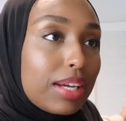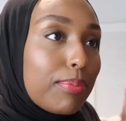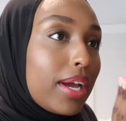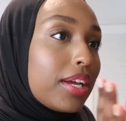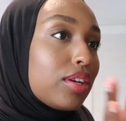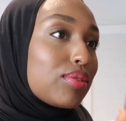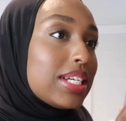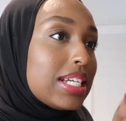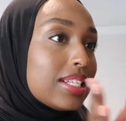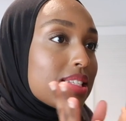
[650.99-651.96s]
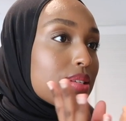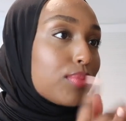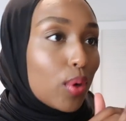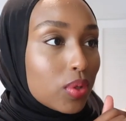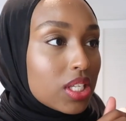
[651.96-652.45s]
like my greens
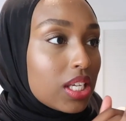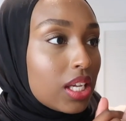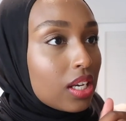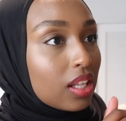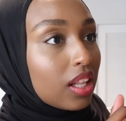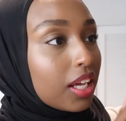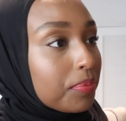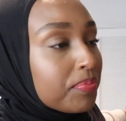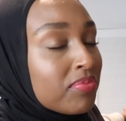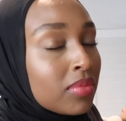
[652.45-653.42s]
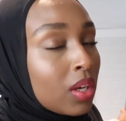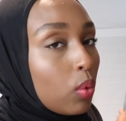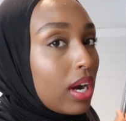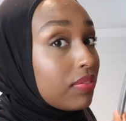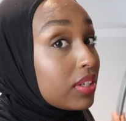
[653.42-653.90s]
and protein and like
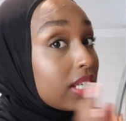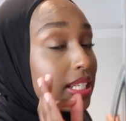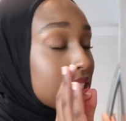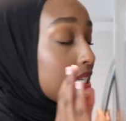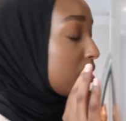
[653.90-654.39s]
whatever, it